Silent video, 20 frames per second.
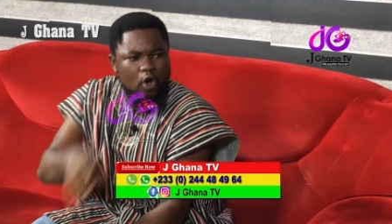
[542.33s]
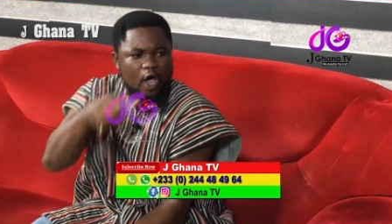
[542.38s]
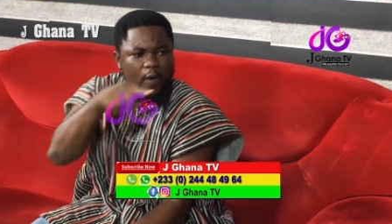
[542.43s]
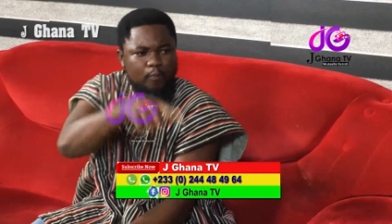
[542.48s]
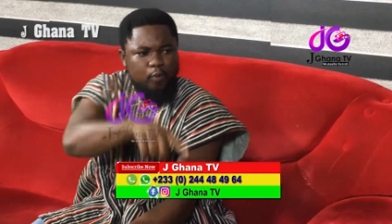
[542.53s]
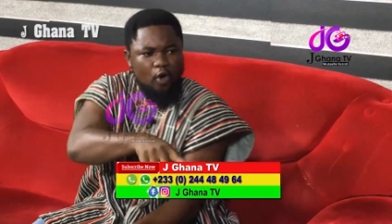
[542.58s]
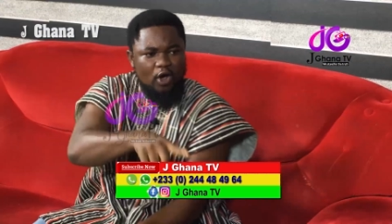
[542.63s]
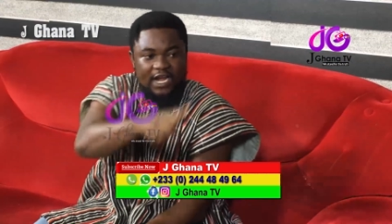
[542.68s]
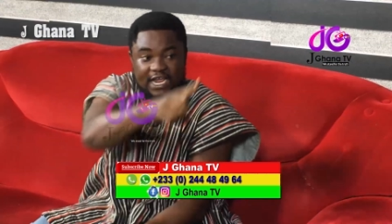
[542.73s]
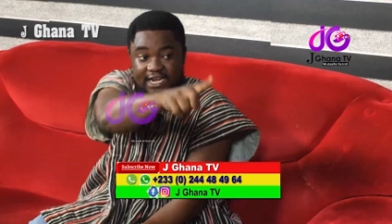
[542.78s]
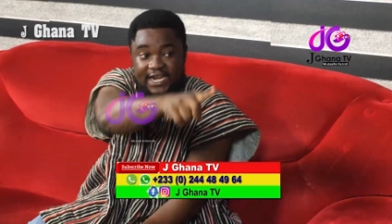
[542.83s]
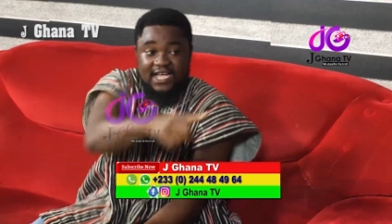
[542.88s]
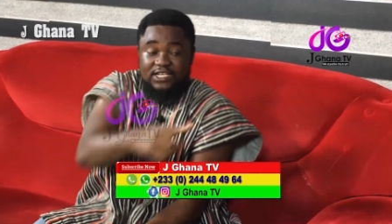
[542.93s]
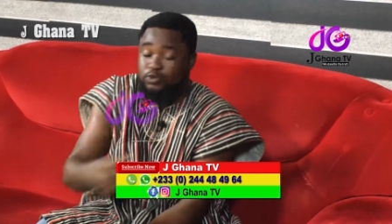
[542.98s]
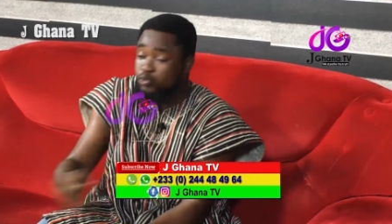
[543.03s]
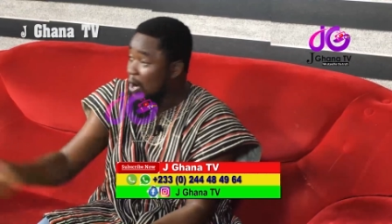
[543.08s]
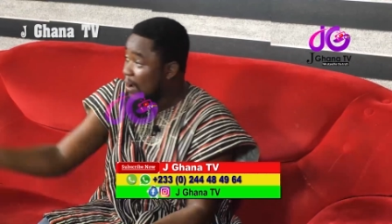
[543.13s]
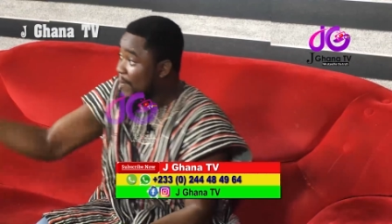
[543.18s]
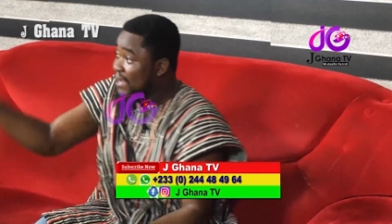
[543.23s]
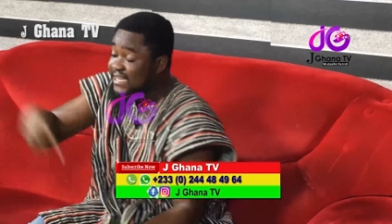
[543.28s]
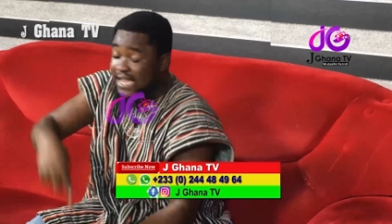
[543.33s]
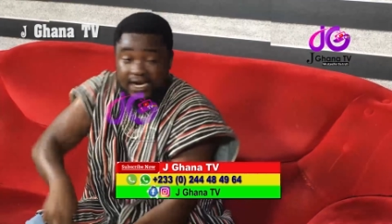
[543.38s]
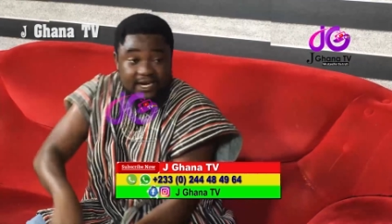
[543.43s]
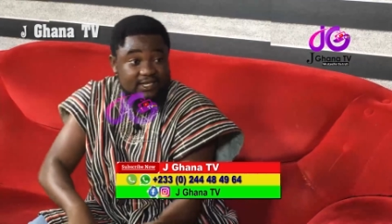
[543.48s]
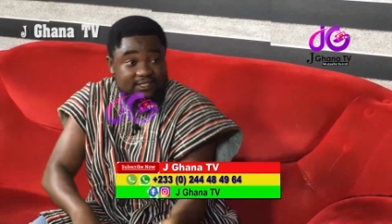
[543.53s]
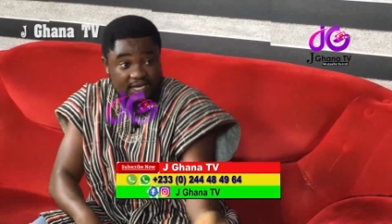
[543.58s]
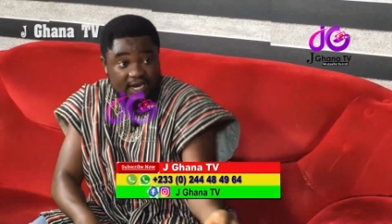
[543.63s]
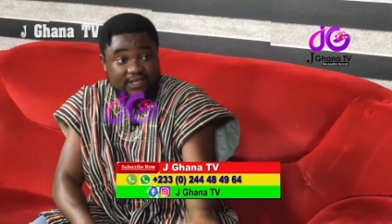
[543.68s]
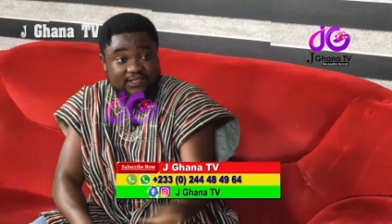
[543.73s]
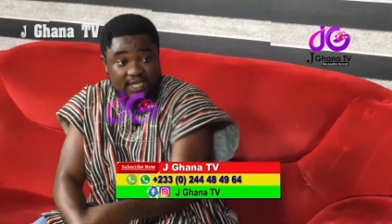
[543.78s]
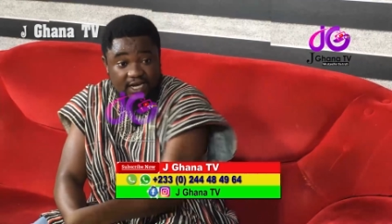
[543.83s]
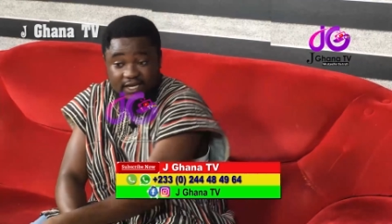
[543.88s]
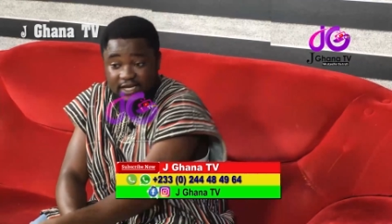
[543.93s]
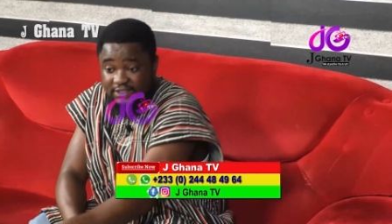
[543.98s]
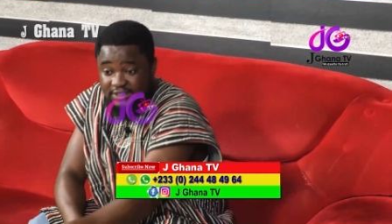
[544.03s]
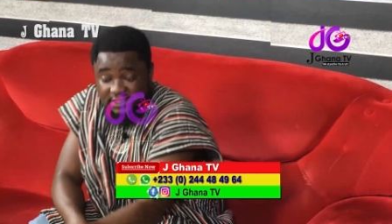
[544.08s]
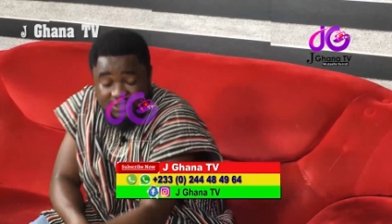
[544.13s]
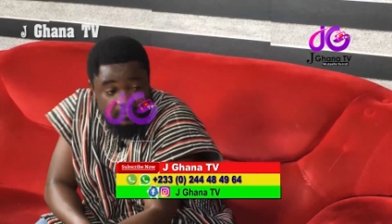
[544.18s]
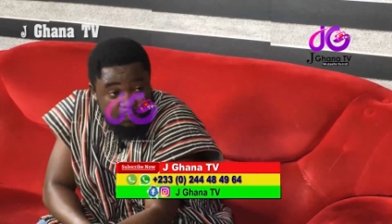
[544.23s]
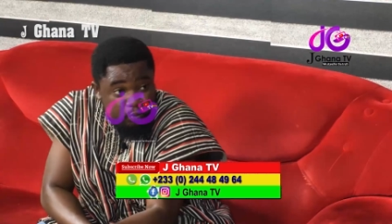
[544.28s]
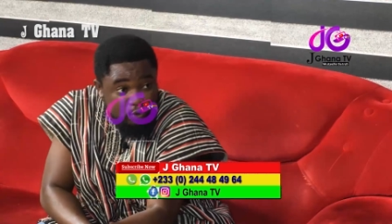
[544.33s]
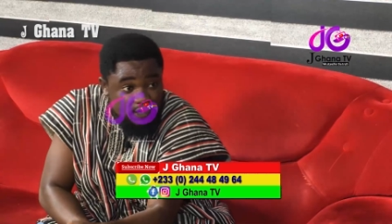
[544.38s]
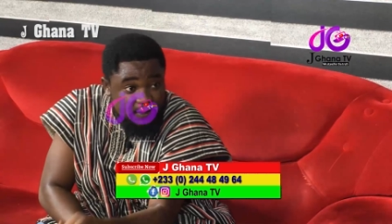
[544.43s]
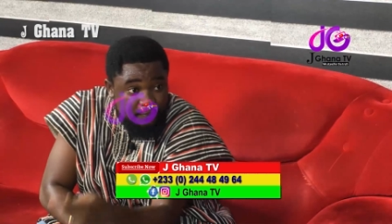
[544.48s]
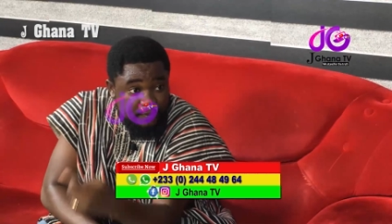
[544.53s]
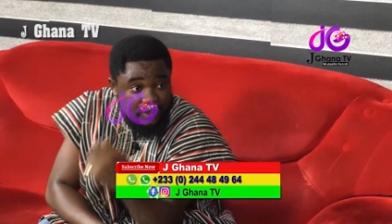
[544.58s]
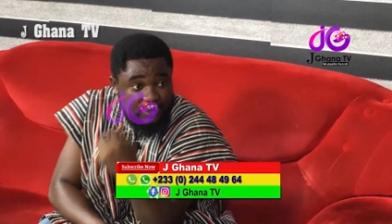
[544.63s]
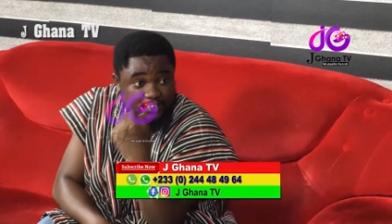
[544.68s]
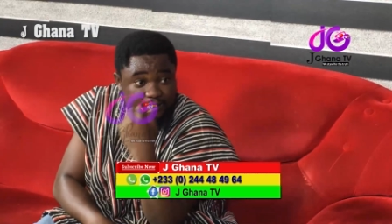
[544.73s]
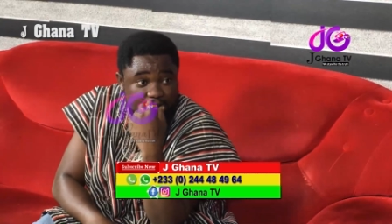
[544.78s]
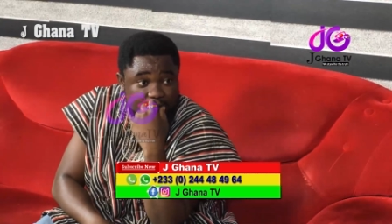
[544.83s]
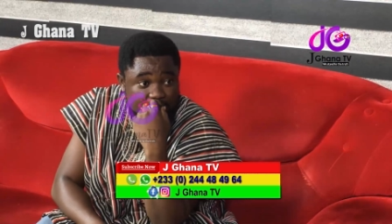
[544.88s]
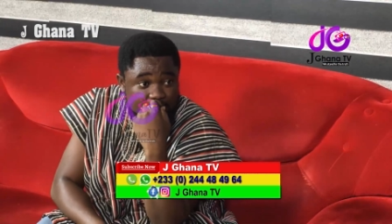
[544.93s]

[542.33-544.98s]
Or polliness, or direct director cages in Pulipen.